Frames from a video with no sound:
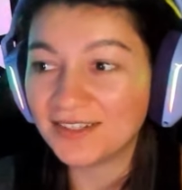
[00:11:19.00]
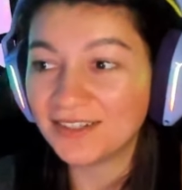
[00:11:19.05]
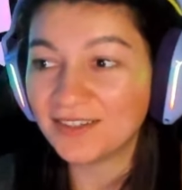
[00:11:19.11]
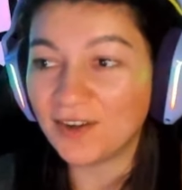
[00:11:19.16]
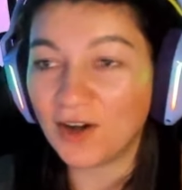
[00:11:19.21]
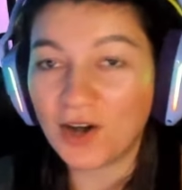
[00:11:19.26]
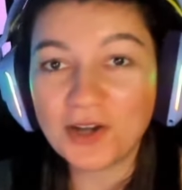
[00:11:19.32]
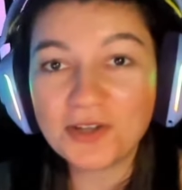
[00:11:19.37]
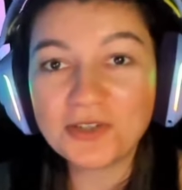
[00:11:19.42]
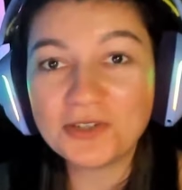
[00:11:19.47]

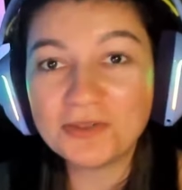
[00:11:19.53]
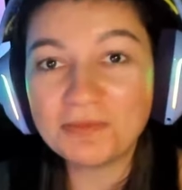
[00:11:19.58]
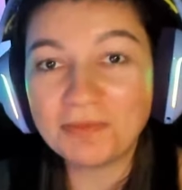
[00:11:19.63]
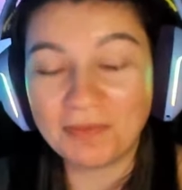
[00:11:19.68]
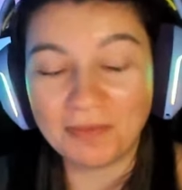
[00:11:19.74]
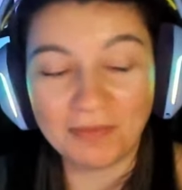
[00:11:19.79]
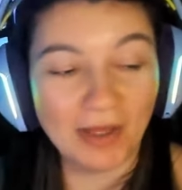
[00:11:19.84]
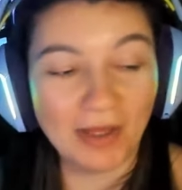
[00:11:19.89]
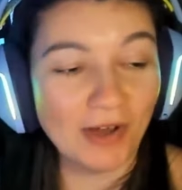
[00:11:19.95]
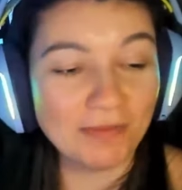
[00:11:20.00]

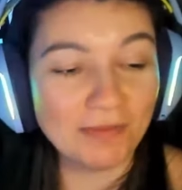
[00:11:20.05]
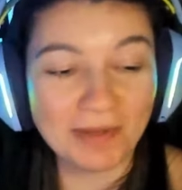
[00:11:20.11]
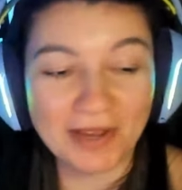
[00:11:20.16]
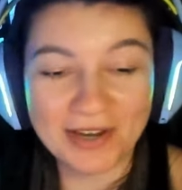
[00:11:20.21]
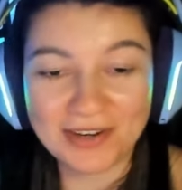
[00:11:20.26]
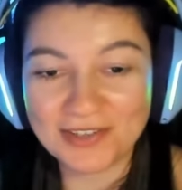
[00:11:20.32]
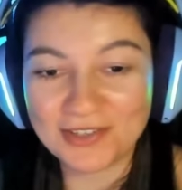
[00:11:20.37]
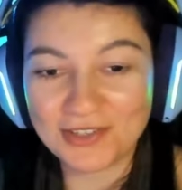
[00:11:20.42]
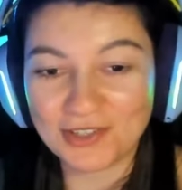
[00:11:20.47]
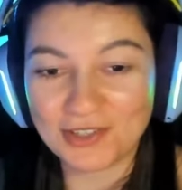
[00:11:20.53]
All
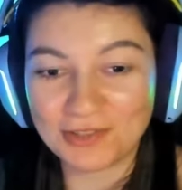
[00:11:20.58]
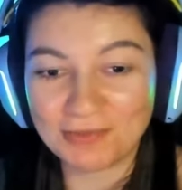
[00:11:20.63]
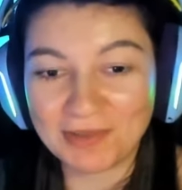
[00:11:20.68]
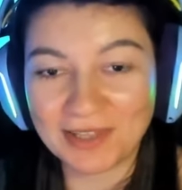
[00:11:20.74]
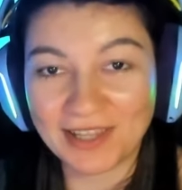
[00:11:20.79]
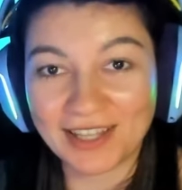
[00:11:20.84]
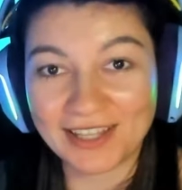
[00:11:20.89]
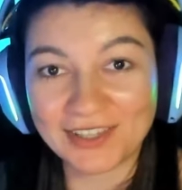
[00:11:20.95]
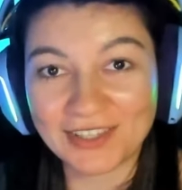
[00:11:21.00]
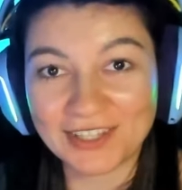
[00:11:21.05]
parents should be
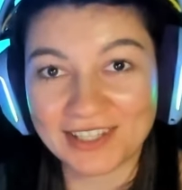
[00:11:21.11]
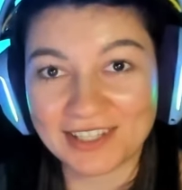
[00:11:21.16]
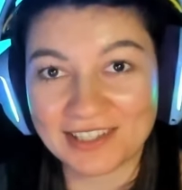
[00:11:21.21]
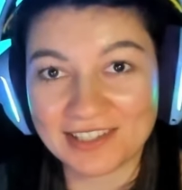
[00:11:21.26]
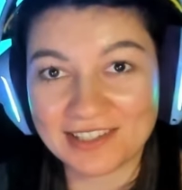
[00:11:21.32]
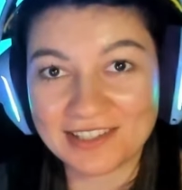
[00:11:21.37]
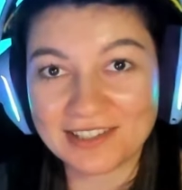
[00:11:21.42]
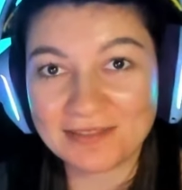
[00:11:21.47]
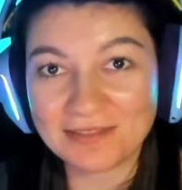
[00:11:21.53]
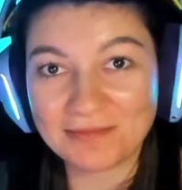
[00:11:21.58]
like, look at
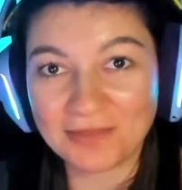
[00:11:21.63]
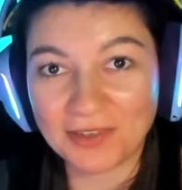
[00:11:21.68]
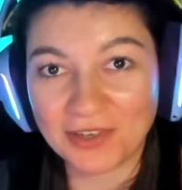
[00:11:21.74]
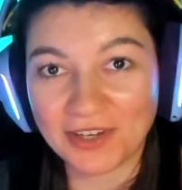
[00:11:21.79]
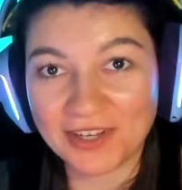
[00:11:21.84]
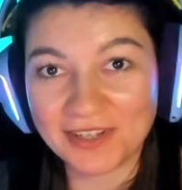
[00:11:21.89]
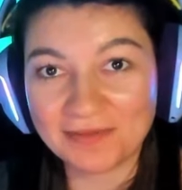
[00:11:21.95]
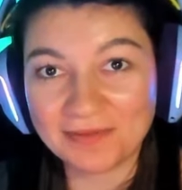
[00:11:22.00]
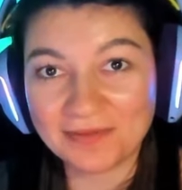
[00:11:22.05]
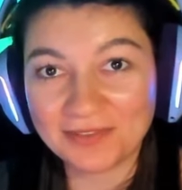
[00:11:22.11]
this. All
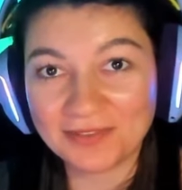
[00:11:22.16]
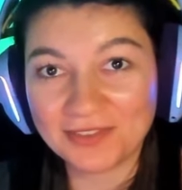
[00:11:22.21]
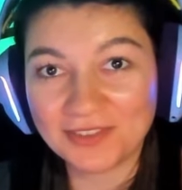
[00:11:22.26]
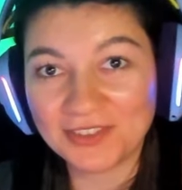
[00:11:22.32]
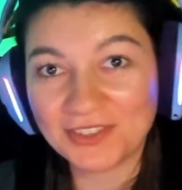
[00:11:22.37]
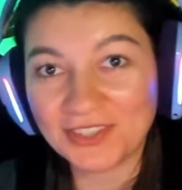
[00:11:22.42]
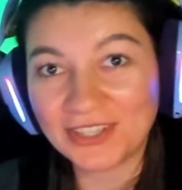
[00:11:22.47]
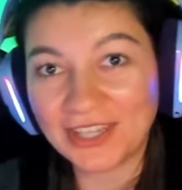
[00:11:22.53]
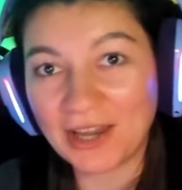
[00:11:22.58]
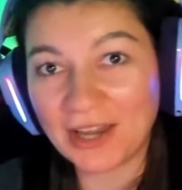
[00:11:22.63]
right.
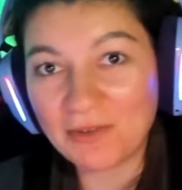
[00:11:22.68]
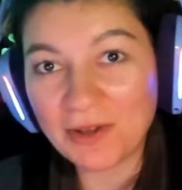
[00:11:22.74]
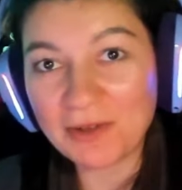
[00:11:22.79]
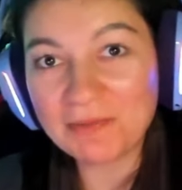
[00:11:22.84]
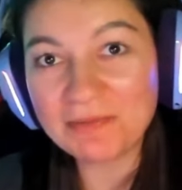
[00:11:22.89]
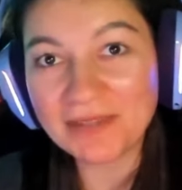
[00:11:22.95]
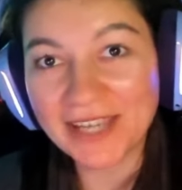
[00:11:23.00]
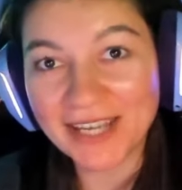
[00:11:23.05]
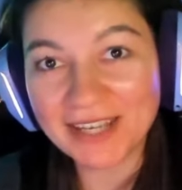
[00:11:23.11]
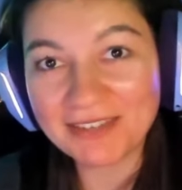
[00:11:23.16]
Look how well
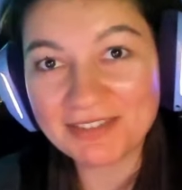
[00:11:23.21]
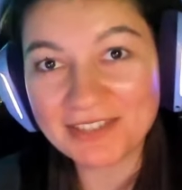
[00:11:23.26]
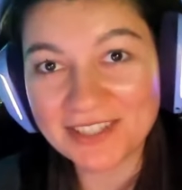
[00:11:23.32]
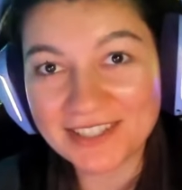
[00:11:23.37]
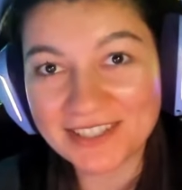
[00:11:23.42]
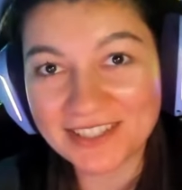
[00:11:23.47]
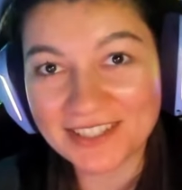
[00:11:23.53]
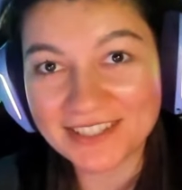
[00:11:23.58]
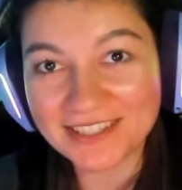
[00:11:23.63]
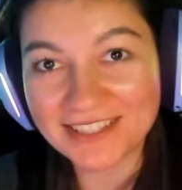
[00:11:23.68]
behaved she is
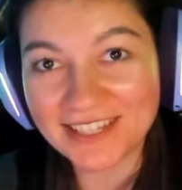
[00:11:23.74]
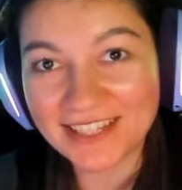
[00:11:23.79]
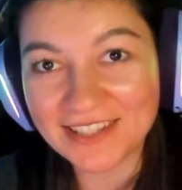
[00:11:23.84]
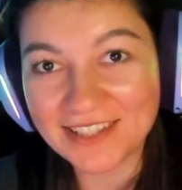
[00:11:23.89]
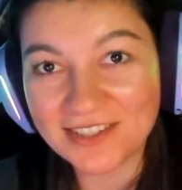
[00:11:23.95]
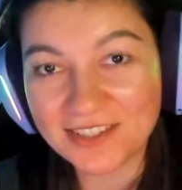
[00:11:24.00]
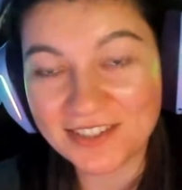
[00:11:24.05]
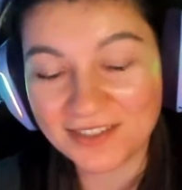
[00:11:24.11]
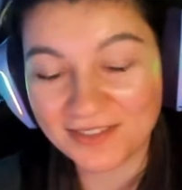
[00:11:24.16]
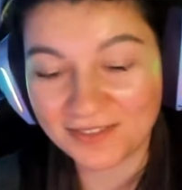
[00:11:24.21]
on stage.